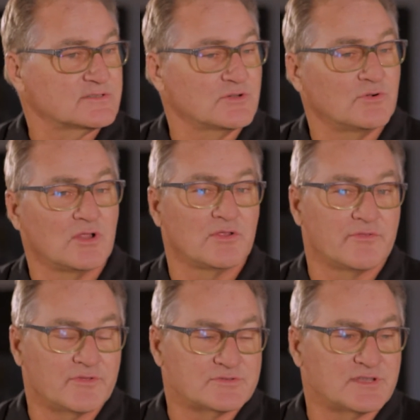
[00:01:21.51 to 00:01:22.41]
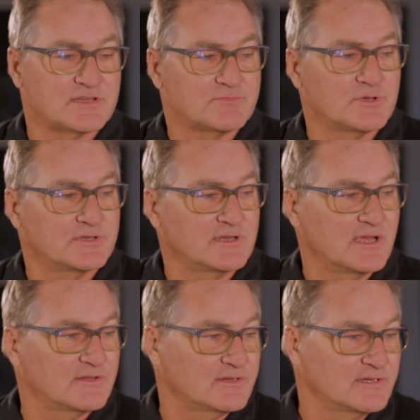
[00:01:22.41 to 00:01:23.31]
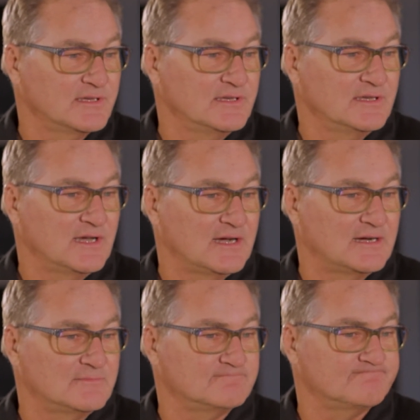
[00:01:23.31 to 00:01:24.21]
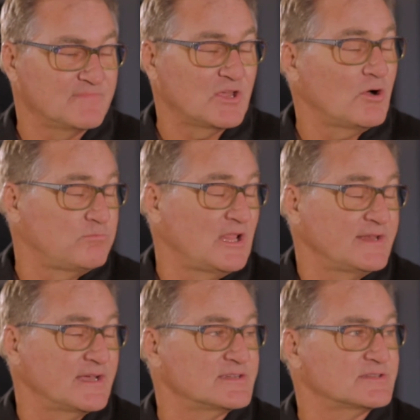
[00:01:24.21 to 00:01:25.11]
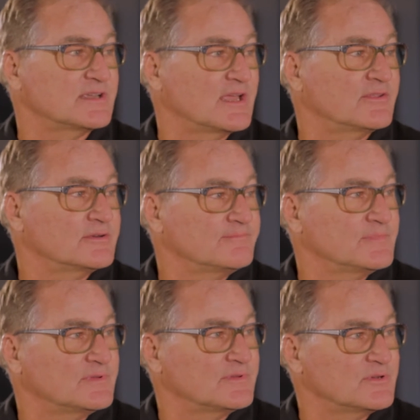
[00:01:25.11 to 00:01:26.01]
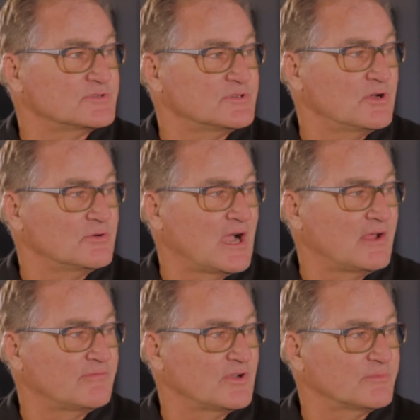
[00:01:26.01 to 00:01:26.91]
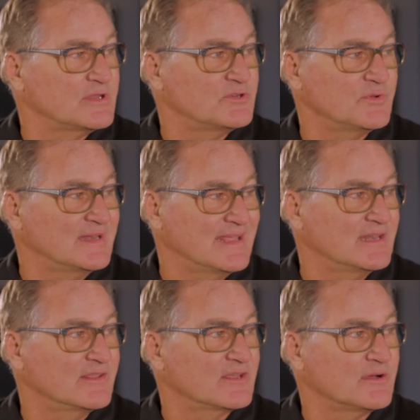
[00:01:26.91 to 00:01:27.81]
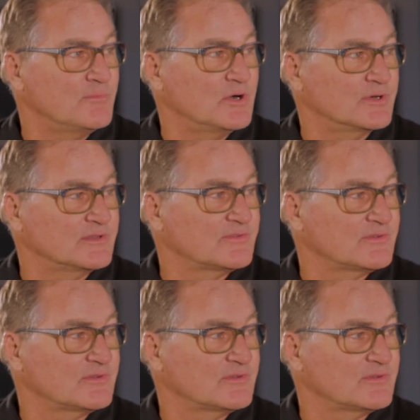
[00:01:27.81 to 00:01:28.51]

So all of those things put together, they all play nice together. There's no conflict between any of the components.